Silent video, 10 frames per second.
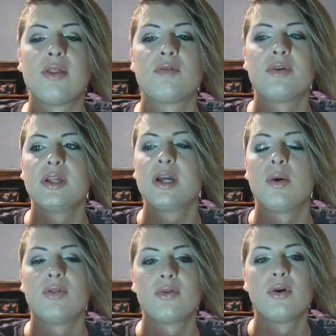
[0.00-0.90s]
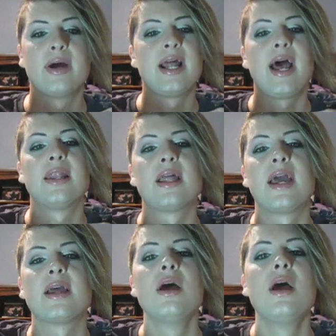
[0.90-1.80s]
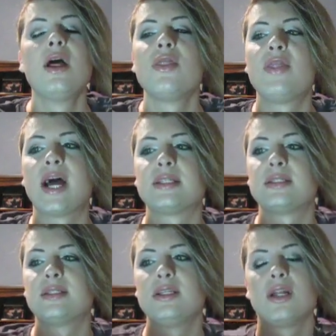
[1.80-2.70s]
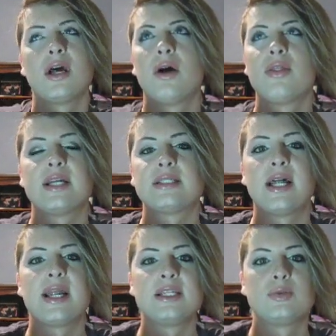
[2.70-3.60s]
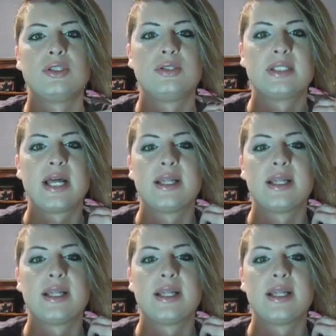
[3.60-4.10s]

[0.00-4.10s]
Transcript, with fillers: They're really going through it. And, like, that's, you know, that's not nice what you said.